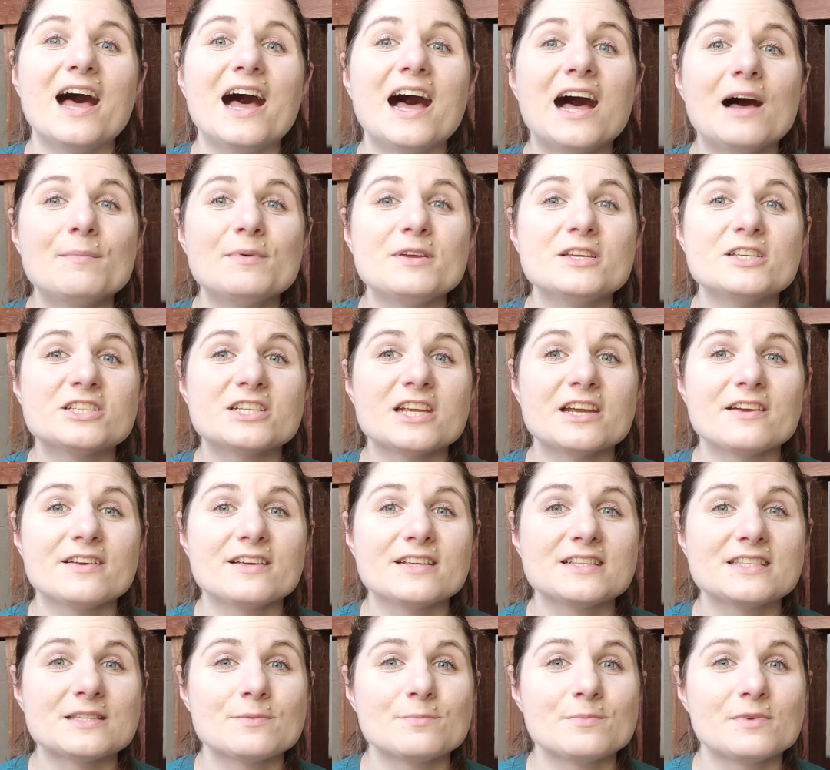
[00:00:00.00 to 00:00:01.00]
I'll be
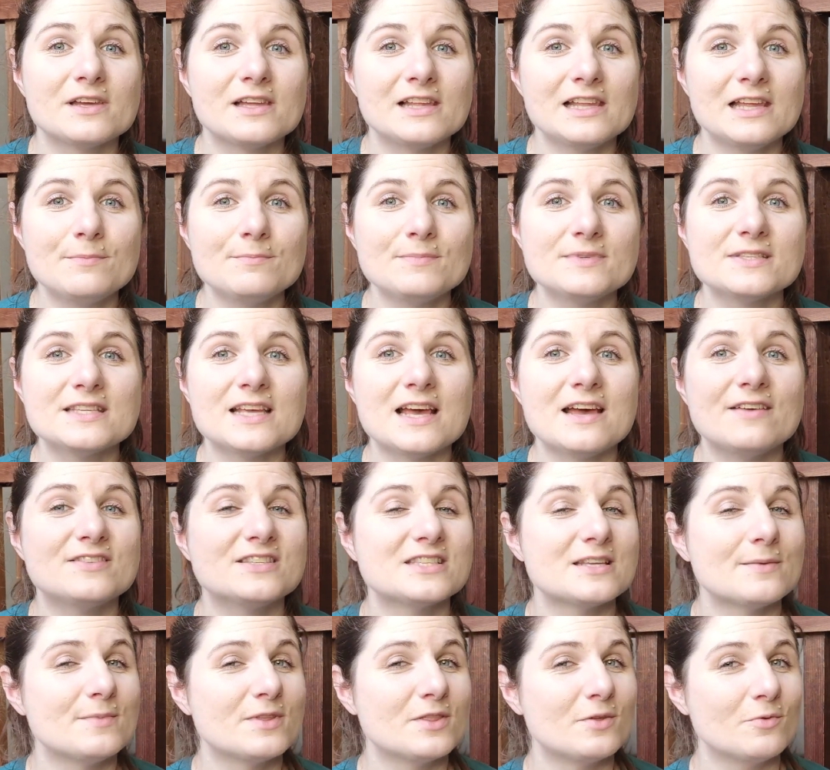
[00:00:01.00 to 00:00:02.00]
sharing some clips of
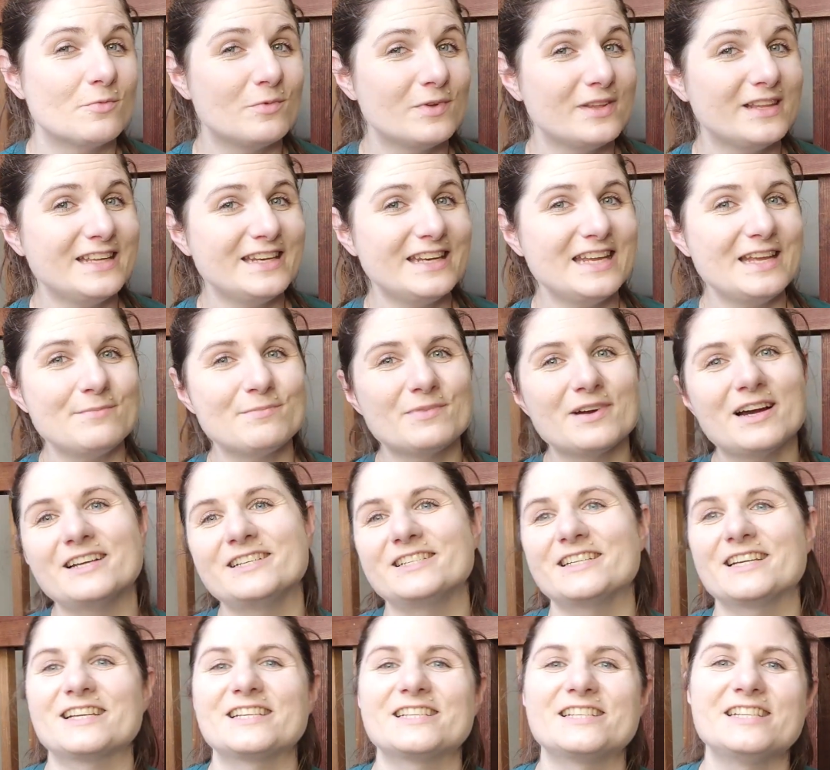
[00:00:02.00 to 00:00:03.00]
some of the really neat
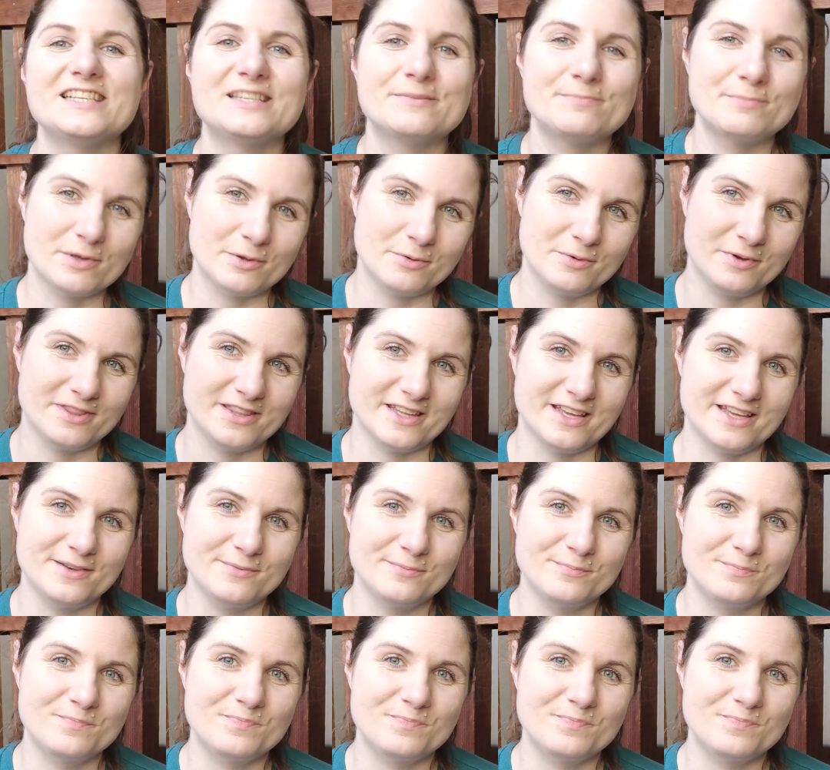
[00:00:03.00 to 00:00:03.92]
projects she's built with it.